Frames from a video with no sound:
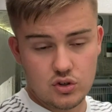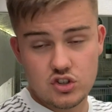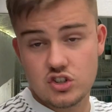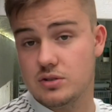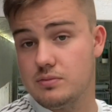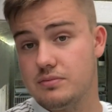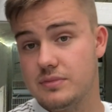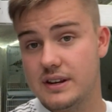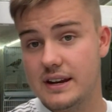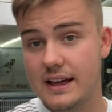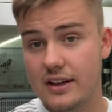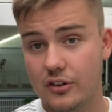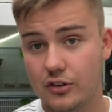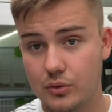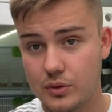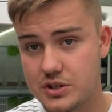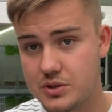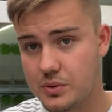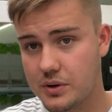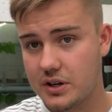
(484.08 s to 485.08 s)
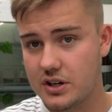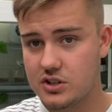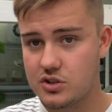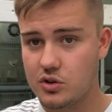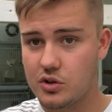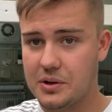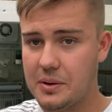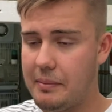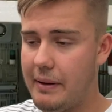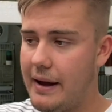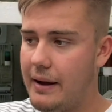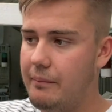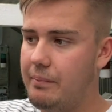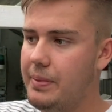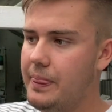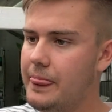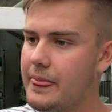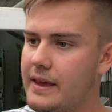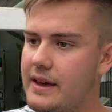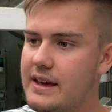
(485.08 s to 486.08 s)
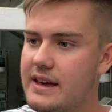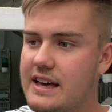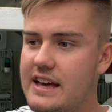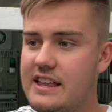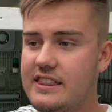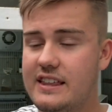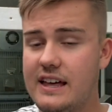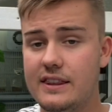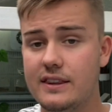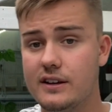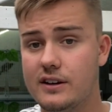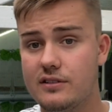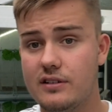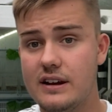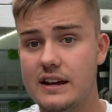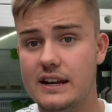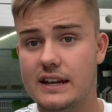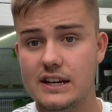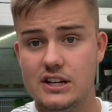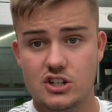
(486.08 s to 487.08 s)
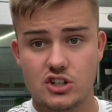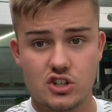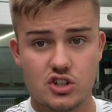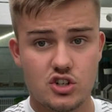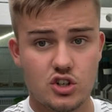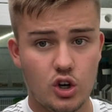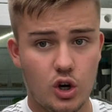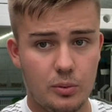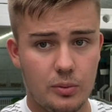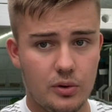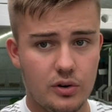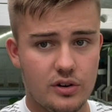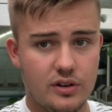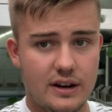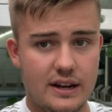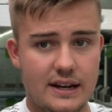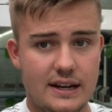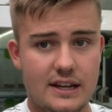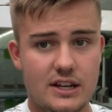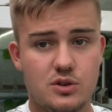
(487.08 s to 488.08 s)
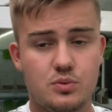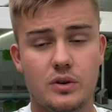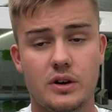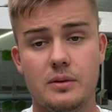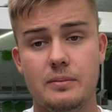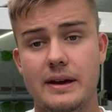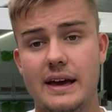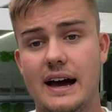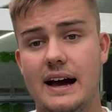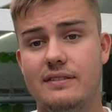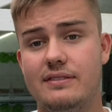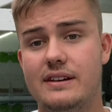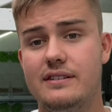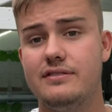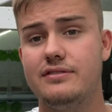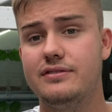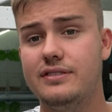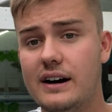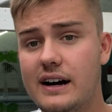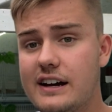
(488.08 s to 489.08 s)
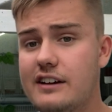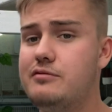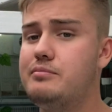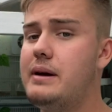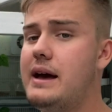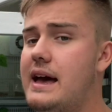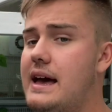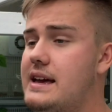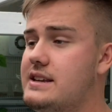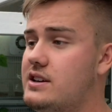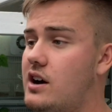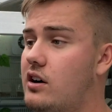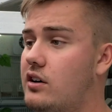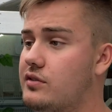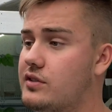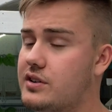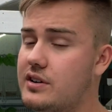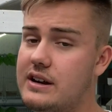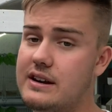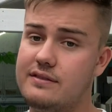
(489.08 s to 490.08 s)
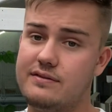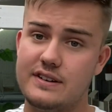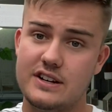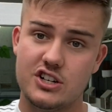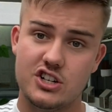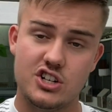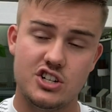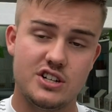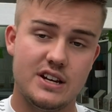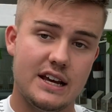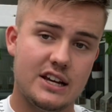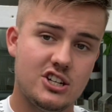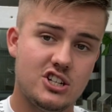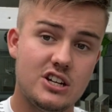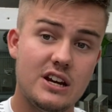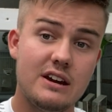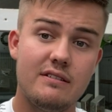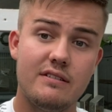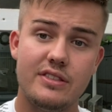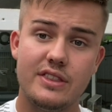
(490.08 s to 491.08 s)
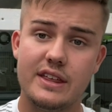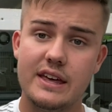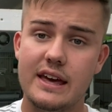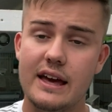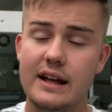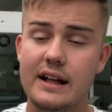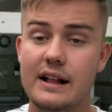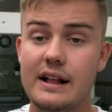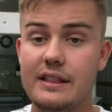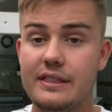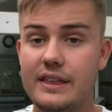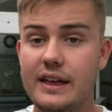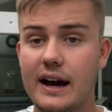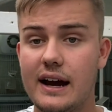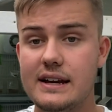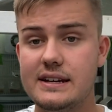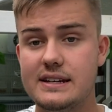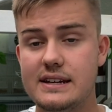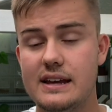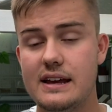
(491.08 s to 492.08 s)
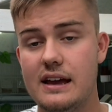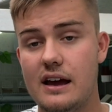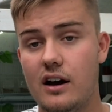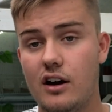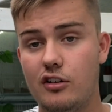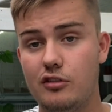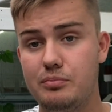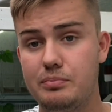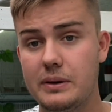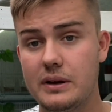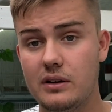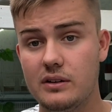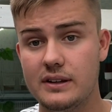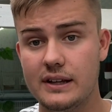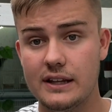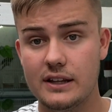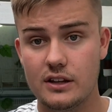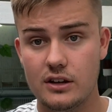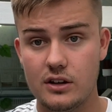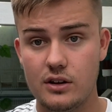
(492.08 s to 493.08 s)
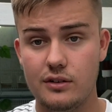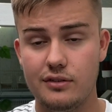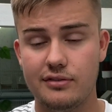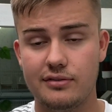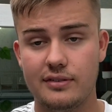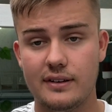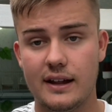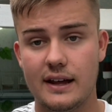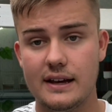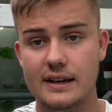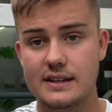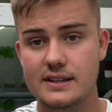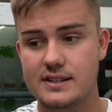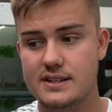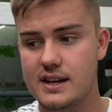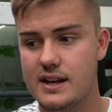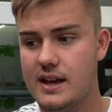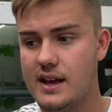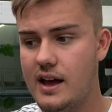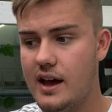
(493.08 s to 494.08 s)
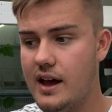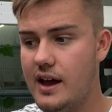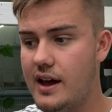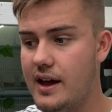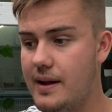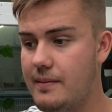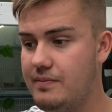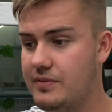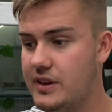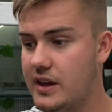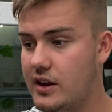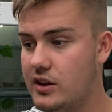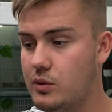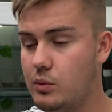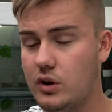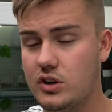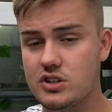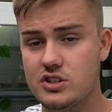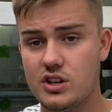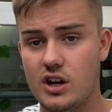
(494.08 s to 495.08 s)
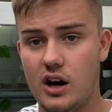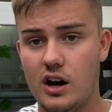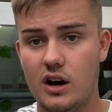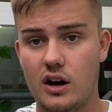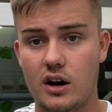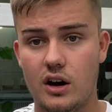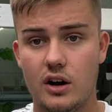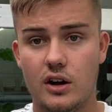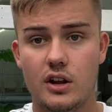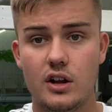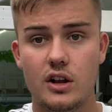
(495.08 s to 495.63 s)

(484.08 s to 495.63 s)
something else, which we're going to talk about. Then the greenies, just normal greenies. We're going to be having 5 pairs of green finches next year, and the idea of building the new flights, you know, the ones that are